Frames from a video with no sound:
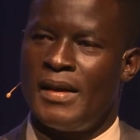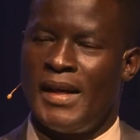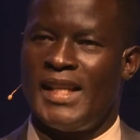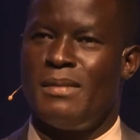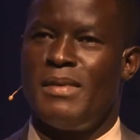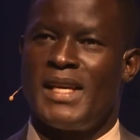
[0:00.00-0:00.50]

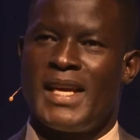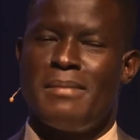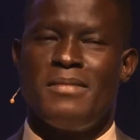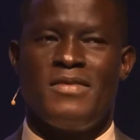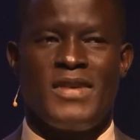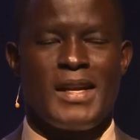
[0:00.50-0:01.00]
It
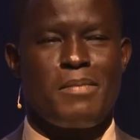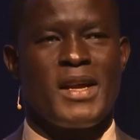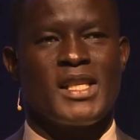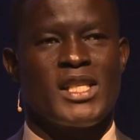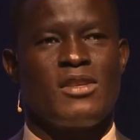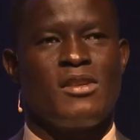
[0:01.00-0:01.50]
became very
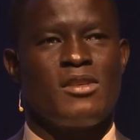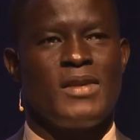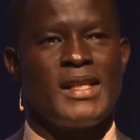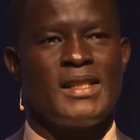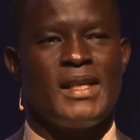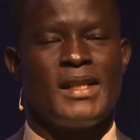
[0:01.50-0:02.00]
practical to
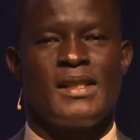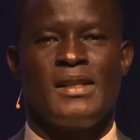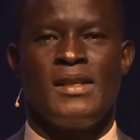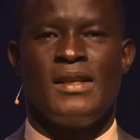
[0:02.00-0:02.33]
us that